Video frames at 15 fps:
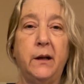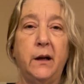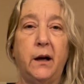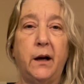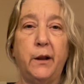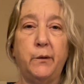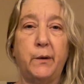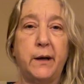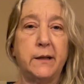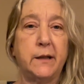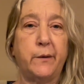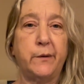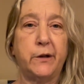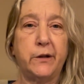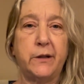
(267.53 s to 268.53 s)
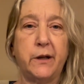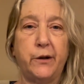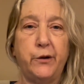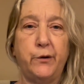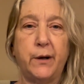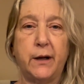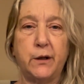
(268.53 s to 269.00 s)
Otherwise, I would just tell
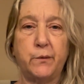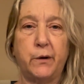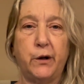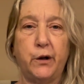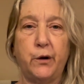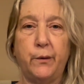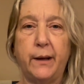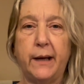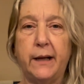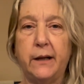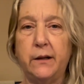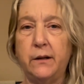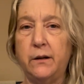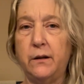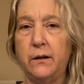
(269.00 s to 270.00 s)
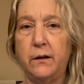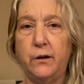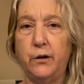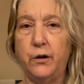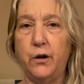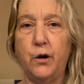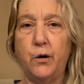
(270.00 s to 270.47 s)
you guys where to go get it, and you
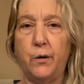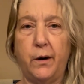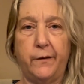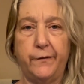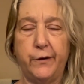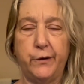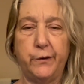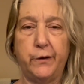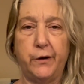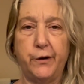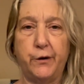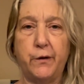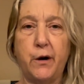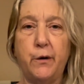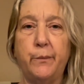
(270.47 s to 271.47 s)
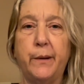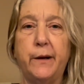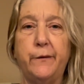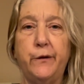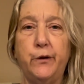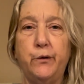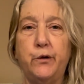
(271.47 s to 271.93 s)
can go off and do it on your own. But
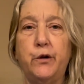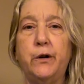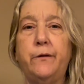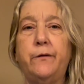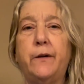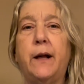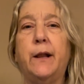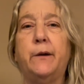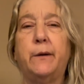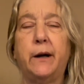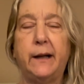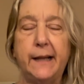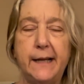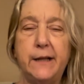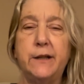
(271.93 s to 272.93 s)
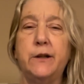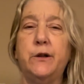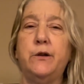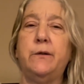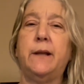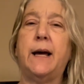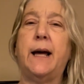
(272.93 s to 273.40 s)
if you could follow our links and
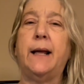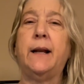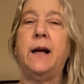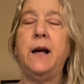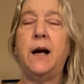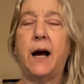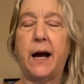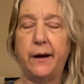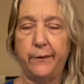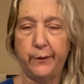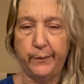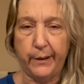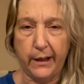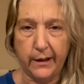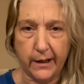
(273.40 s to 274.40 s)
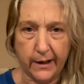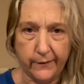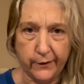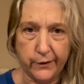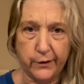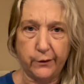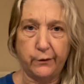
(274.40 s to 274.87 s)
do that, I would be ever
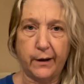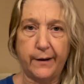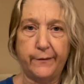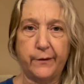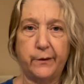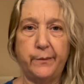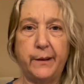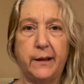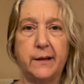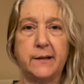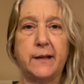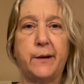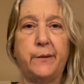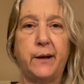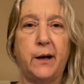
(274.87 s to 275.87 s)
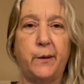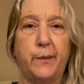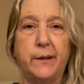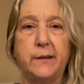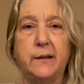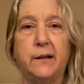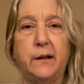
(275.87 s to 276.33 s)
so grateful, because that would help
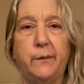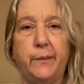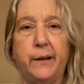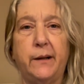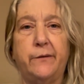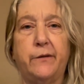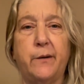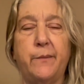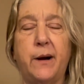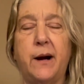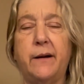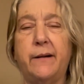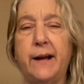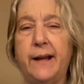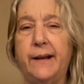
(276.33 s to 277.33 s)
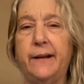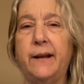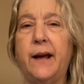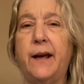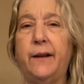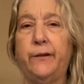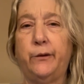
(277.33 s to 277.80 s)
us a little bit from our end
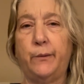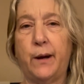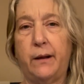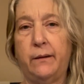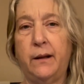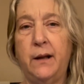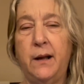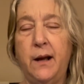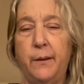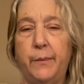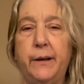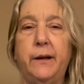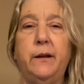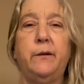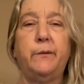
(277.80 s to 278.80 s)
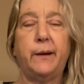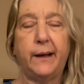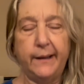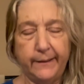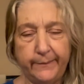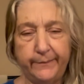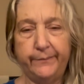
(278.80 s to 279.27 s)
as well. But either
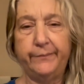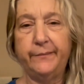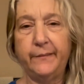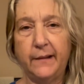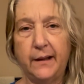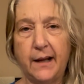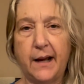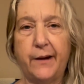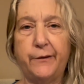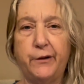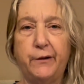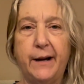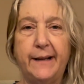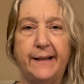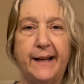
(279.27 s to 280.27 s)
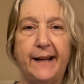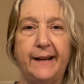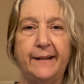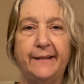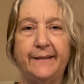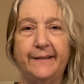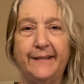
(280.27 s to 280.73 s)
way, have a great day.
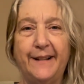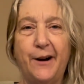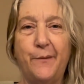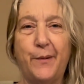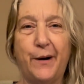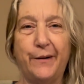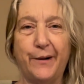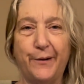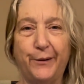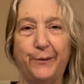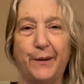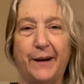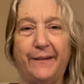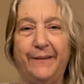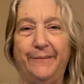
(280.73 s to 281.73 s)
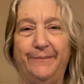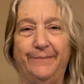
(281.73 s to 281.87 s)
Hope all goes well.